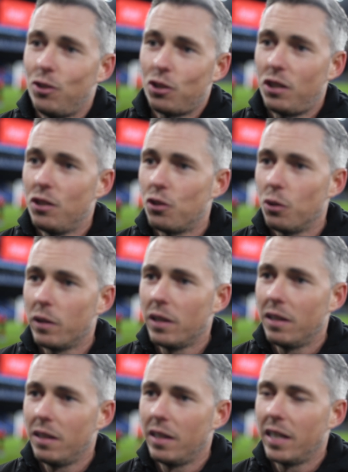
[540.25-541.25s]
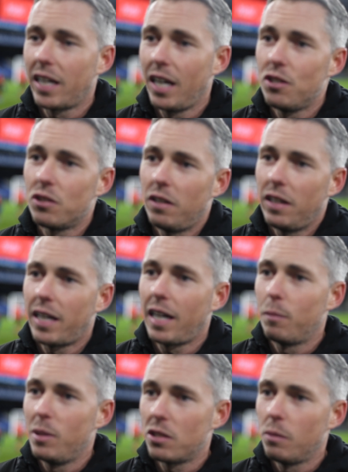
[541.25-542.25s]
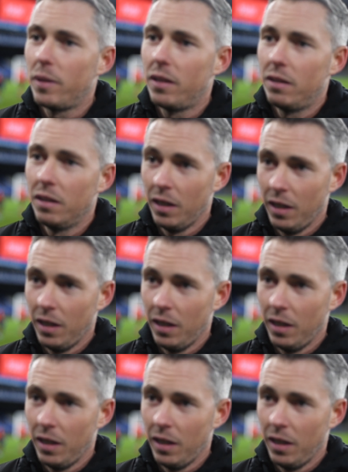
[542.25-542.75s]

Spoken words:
just enjoy the occasion that the academy's been